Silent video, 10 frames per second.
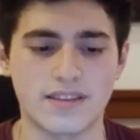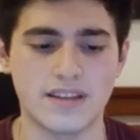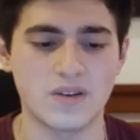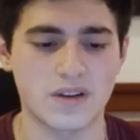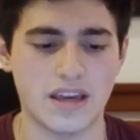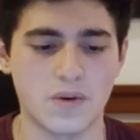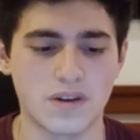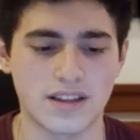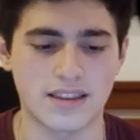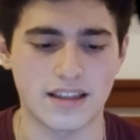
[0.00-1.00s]
TOK
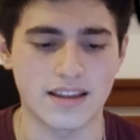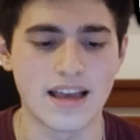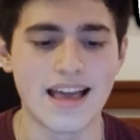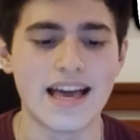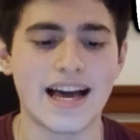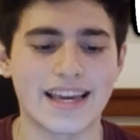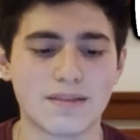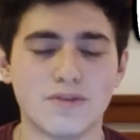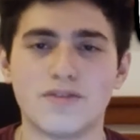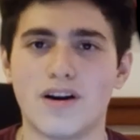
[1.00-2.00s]
one and then I
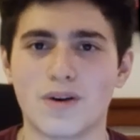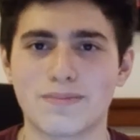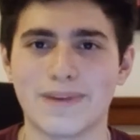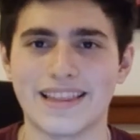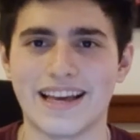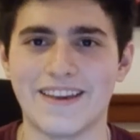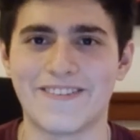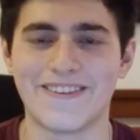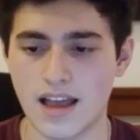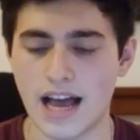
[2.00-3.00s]
can move on with my
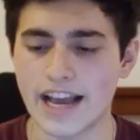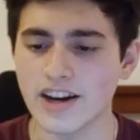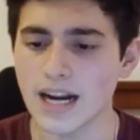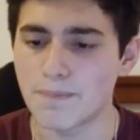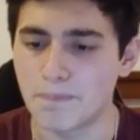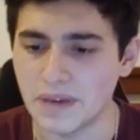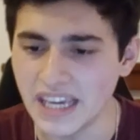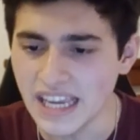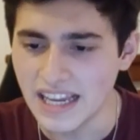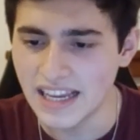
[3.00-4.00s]
life. I got a
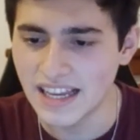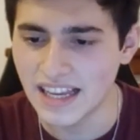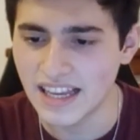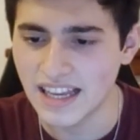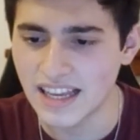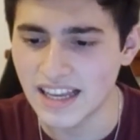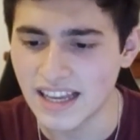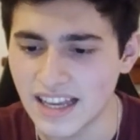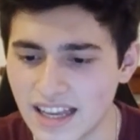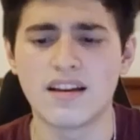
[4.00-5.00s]
B?
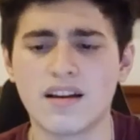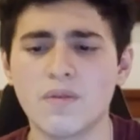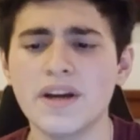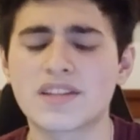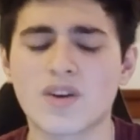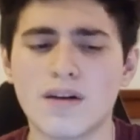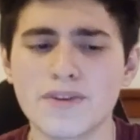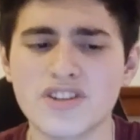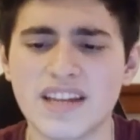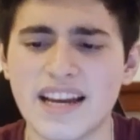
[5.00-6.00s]
Wait, so how
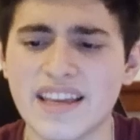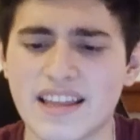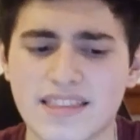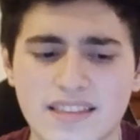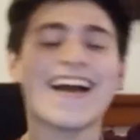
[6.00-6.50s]
much did I get?